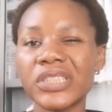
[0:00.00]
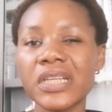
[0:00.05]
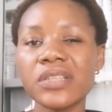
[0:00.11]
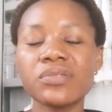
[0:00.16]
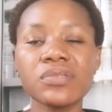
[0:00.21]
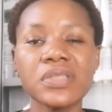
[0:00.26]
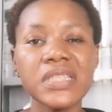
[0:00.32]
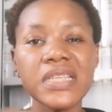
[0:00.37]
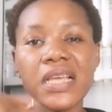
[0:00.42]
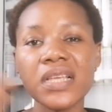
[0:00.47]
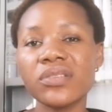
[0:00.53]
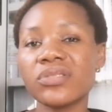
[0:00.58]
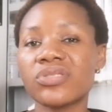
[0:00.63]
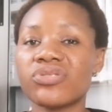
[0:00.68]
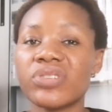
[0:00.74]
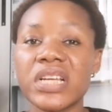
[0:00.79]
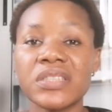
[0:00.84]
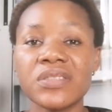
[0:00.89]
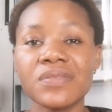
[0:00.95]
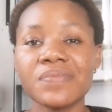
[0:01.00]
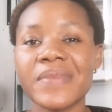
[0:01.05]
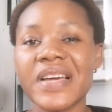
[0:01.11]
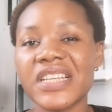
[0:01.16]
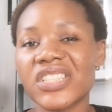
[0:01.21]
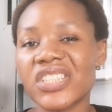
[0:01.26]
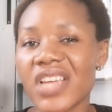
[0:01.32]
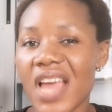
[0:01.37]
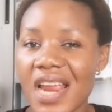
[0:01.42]
Uche to take you straight to
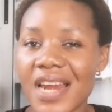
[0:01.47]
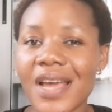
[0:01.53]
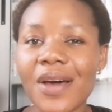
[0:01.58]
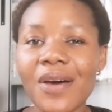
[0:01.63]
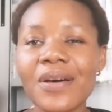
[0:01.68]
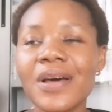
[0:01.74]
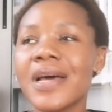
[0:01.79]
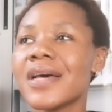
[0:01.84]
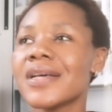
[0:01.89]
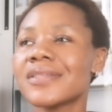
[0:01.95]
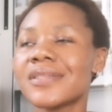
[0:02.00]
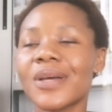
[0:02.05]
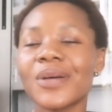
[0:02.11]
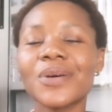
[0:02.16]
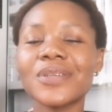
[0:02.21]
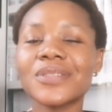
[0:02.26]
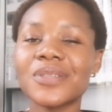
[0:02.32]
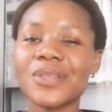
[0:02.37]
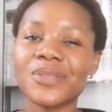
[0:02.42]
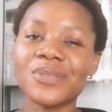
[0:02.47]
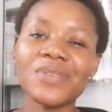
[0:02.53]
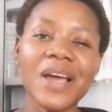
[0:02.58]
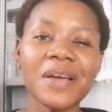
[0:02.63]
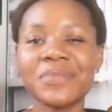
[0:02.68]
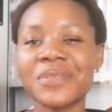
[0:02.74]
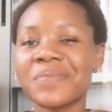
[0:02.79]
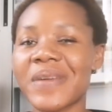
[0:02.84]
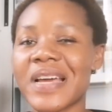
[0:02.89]
my channel. So go
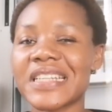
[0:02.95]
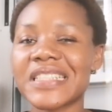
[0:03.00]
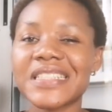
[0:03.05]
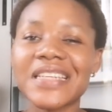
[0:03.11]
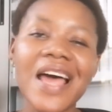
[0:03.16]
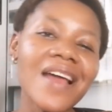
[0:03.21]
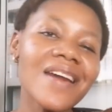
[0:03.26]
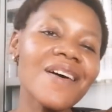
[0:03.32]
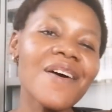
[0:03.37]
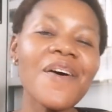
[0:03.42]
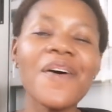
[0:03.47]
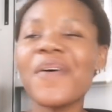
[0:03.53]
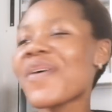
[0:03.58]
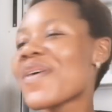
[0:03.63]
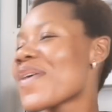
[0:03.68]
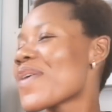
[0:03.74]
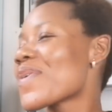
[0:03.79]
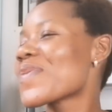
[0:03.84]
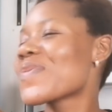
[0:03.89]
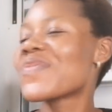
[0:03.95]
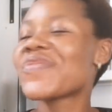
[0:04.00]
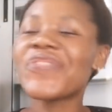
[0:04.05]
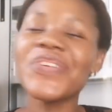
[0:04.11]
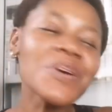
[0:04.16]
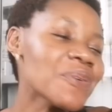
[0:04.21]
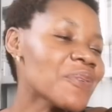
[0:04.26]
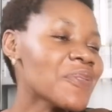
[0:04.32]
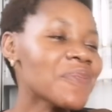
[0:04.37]
subscribe to my channel,
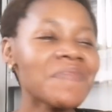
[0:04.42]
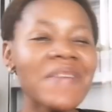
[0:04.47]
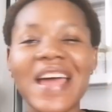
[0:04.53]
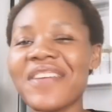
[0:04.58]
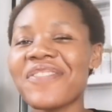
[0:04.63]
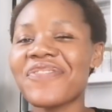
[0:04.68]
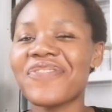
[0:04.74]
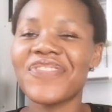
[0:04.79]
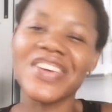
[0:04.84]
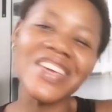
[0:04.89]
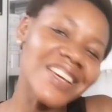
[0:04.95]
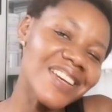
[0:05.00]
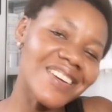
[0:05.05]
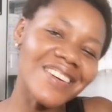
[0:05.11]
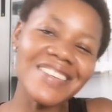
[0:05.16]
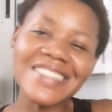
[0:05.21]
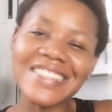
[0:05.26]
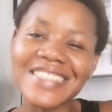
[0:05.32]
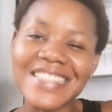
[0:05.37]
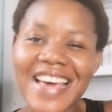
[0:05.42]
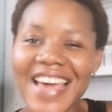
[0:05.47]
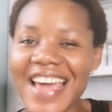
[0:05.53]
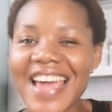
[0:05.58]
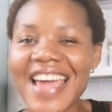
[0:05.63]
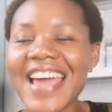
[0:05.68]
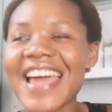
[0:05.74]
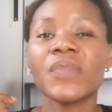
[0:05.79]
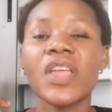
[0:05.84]
view my videos
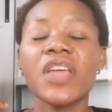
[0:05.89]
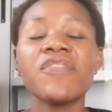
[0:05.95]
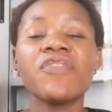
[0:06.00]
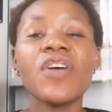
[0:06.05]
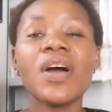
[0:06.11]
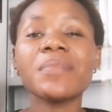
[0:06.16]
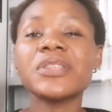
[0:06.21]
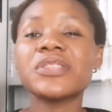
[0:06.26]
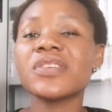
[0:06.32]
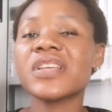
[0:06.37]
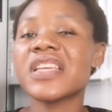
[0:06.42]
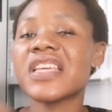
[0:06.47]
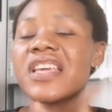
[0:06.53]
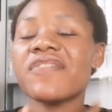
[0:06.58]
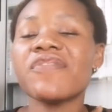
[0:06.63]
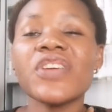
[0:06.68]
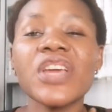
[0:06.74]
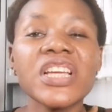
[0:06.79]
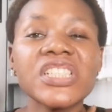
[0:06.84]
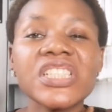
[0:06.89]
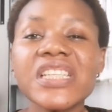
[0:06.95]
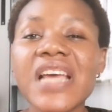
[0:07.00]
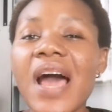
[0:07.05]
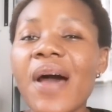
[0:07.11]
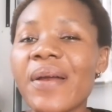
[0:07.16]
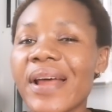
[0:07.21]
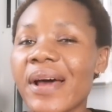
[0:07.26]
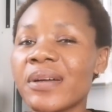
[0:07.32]
there. If you want me to give you a
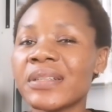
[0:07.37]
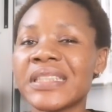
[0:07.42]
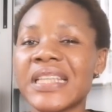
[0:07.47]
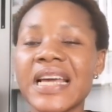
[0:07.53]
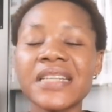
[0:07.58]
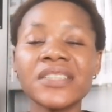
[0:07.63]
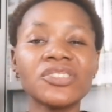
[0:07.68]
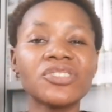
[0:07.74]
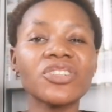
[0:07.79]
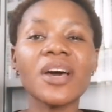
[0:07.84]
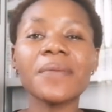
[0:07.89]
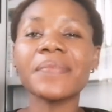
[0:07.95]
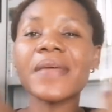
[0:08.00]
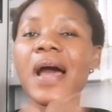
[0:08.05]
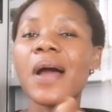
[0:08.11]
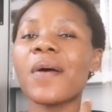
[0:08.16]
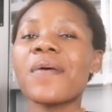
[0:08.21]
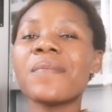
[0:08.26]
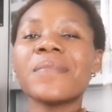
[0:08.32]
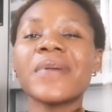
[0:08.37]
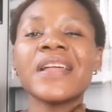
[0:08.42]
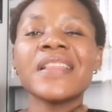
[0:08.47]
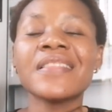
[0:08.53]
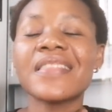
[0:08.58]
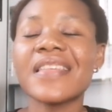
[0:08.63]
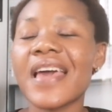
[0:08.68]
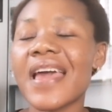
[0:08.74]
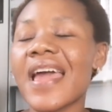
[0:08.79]
shout out, then drop that
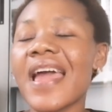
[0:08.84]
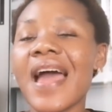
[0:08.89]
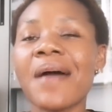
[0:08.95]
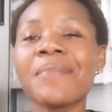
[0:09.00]
comment there.